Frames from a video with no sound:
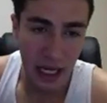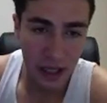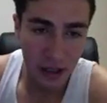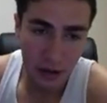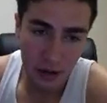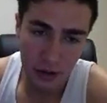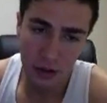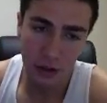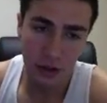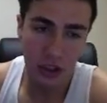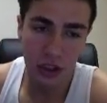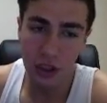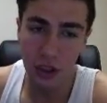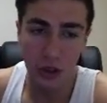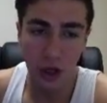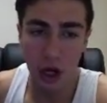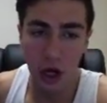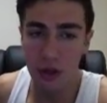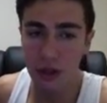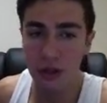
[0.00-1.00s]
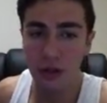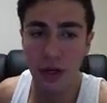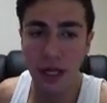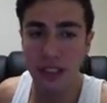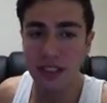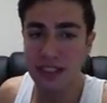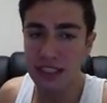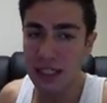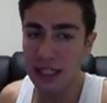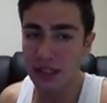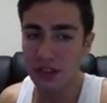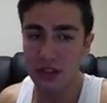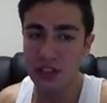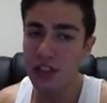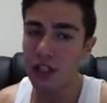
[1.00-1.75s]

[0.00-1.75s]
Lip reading: then there's still other great sizes.